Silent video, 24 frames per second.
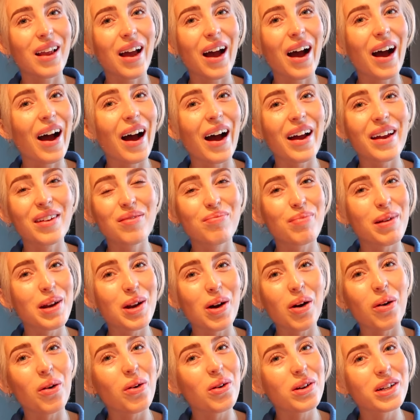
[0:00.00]
I've been
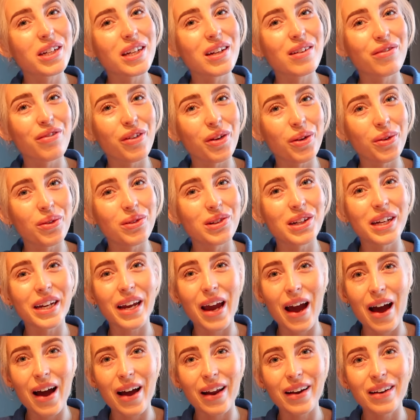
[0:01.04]
hoarding food
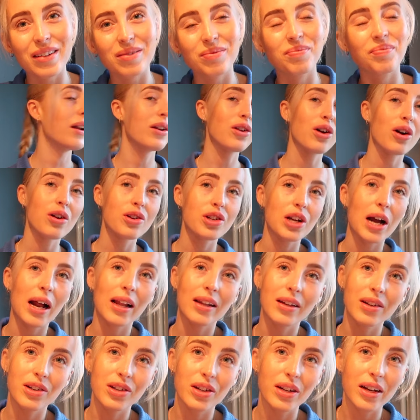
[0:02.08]
again and not
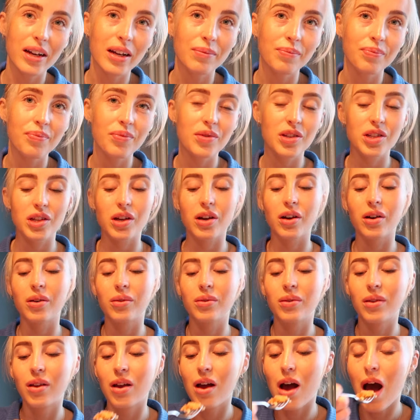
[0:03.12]
challenging it. So